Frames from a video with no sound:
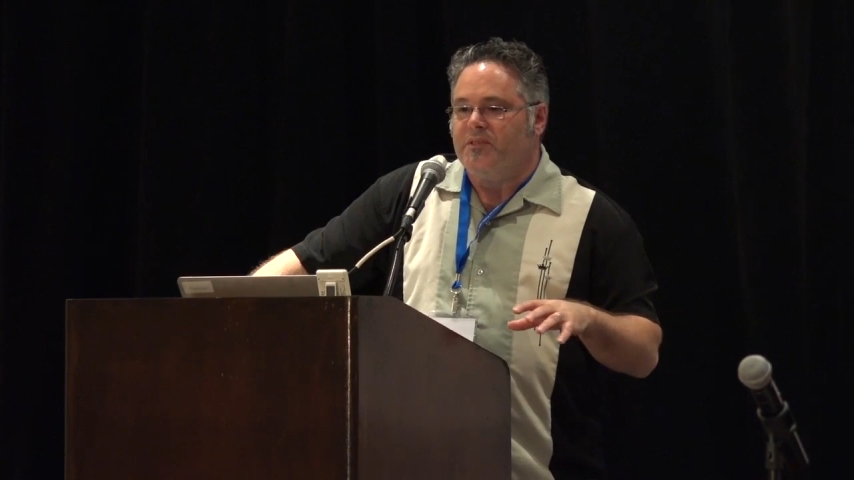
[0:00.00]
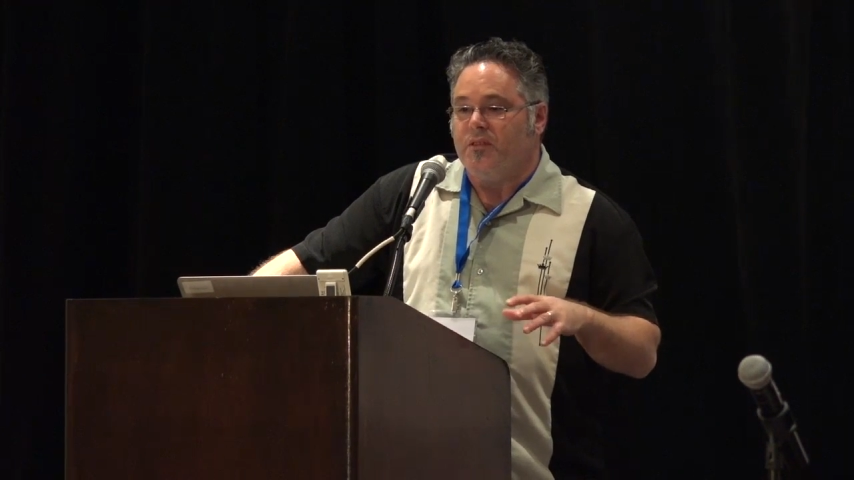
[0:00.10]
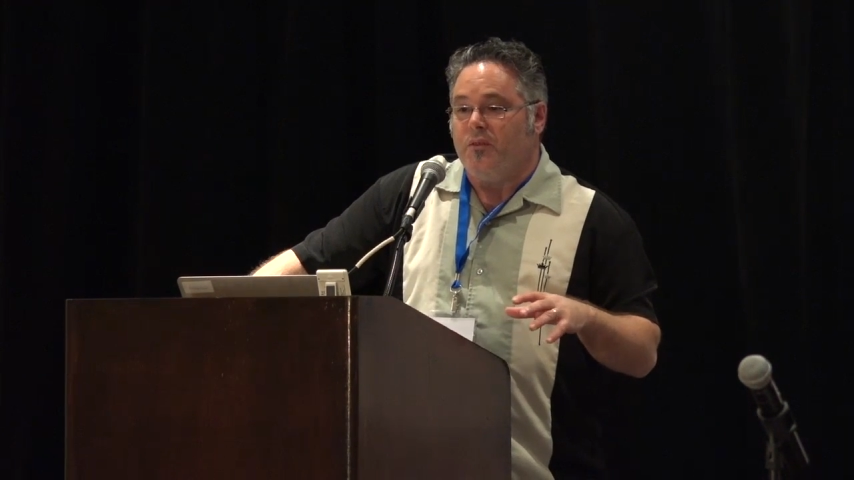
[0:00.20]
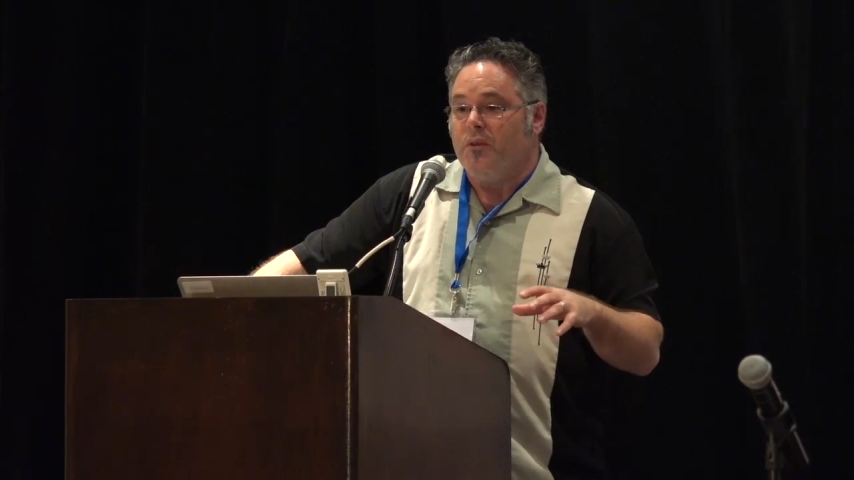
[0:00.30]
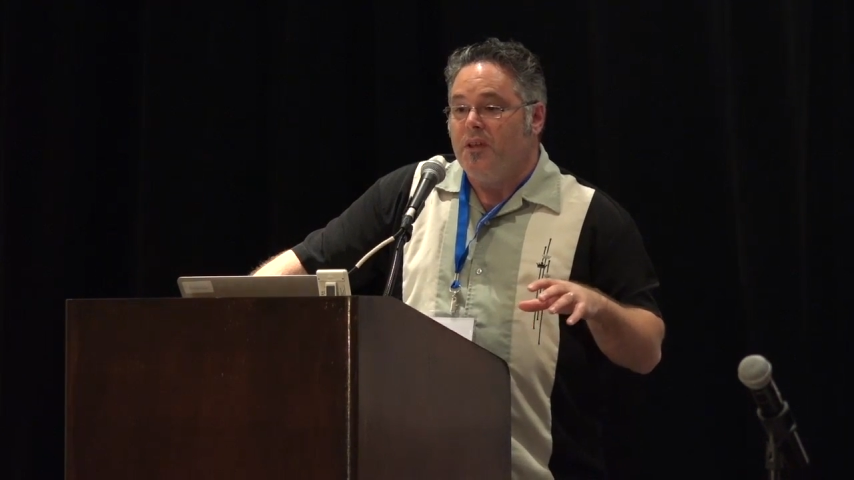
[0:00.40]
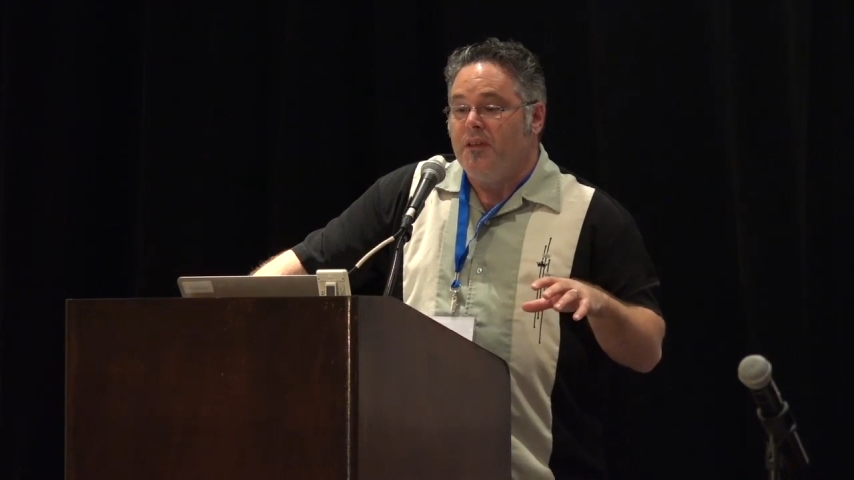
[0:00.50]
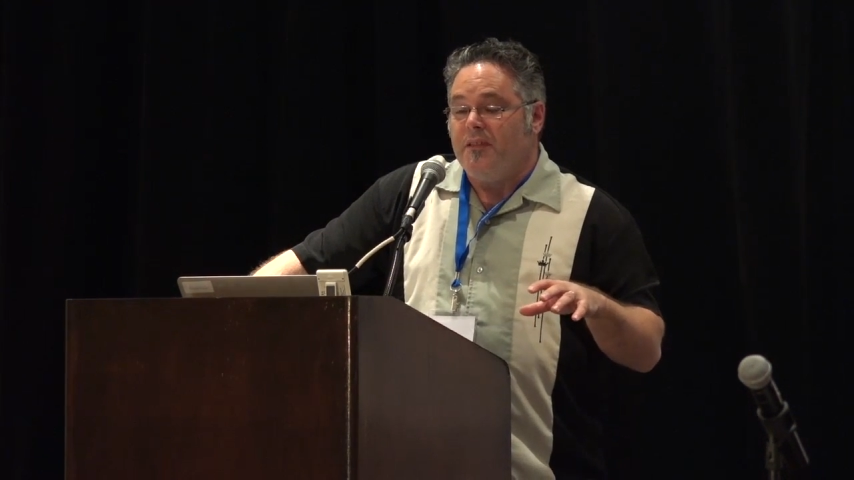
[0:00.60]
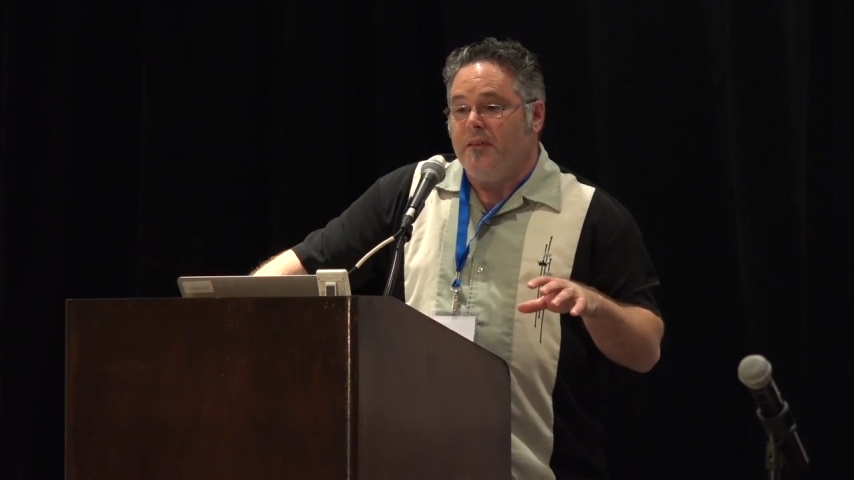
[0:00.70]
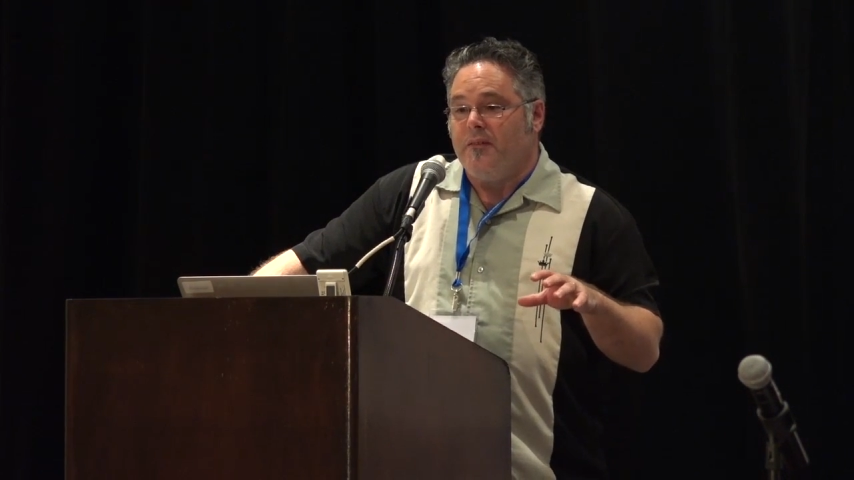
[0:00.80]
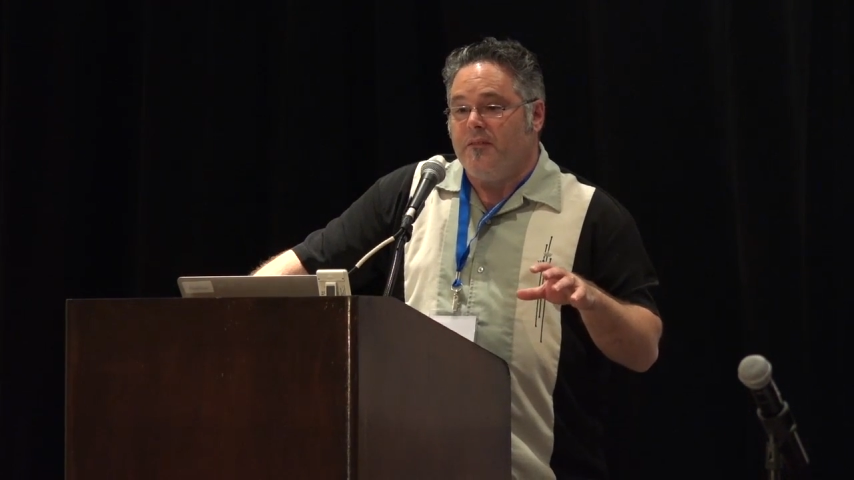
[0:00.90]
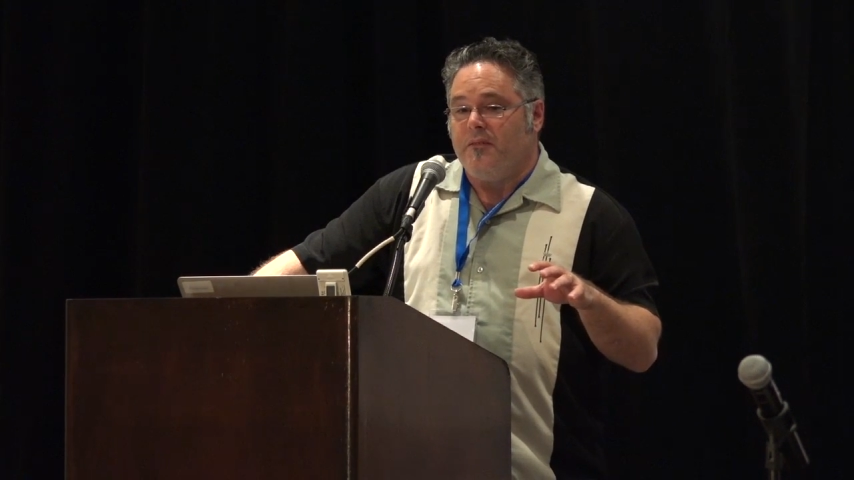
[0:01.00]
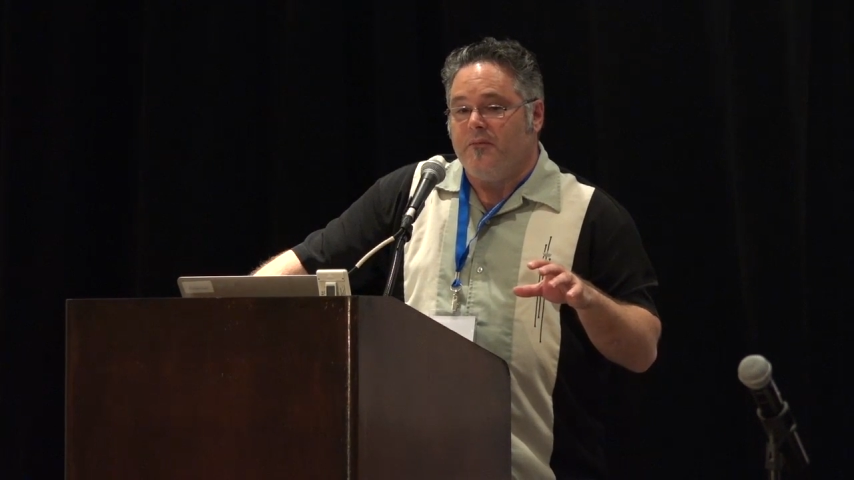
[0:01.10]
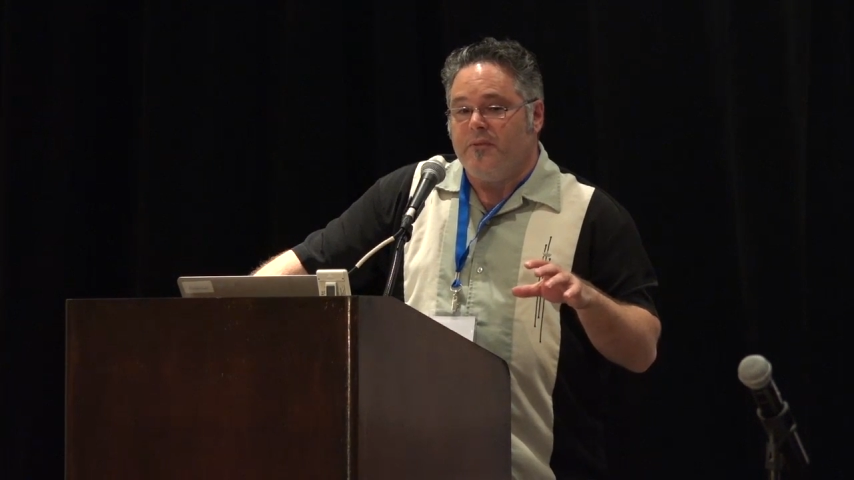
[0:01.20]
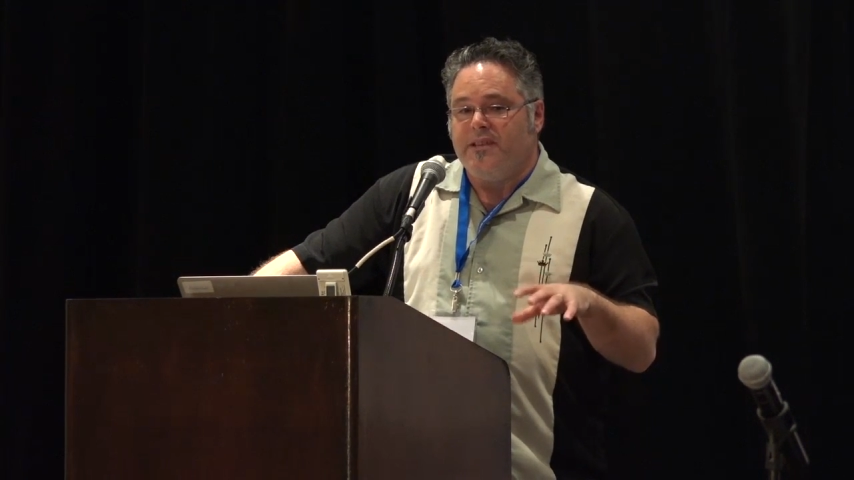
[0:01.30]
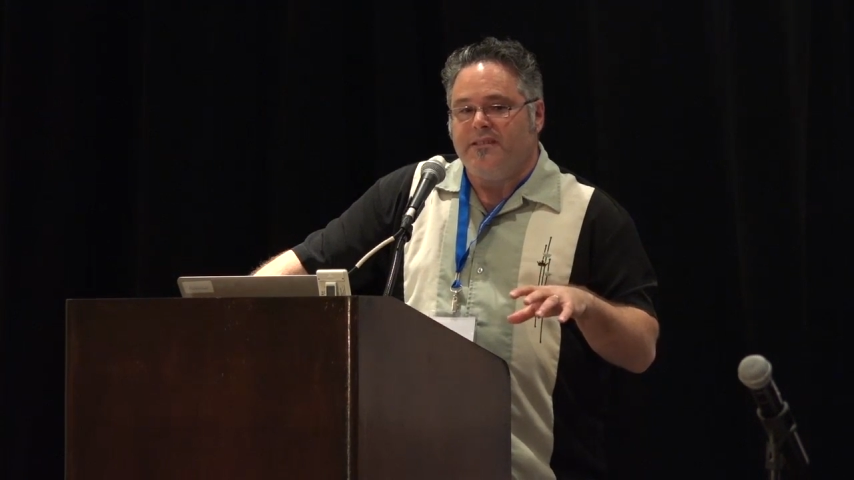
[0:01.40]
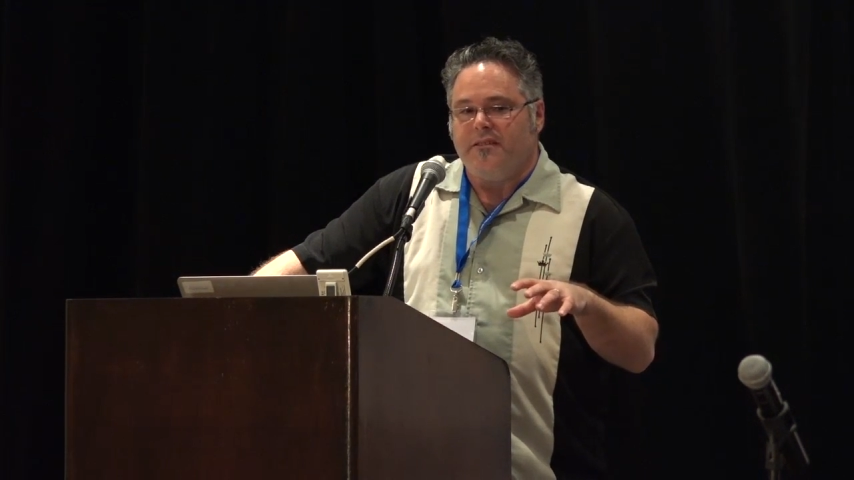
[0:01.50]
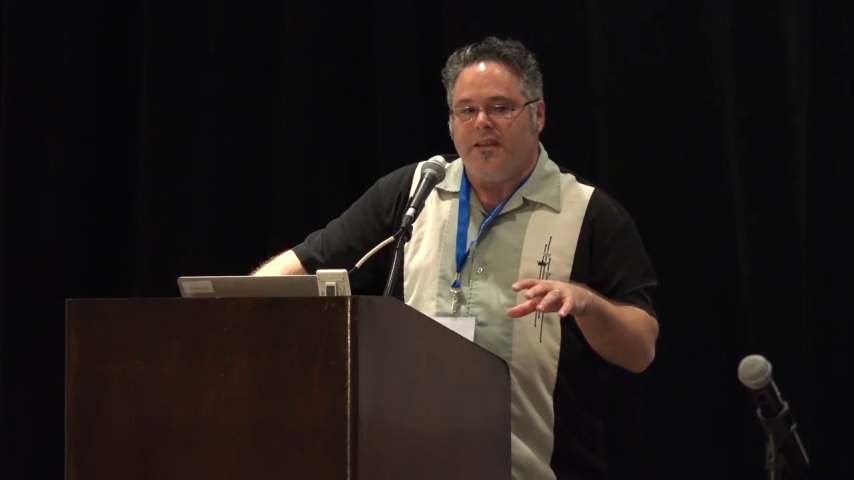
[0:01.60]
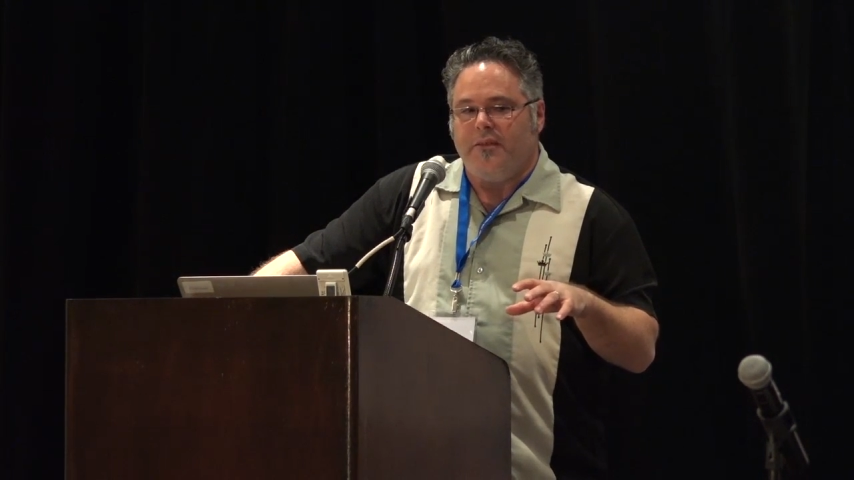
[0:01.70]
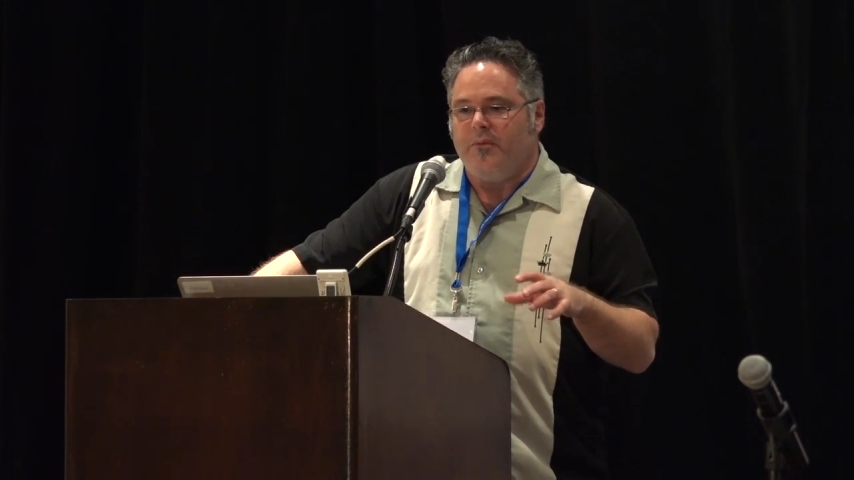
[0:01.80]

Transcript: So the reason that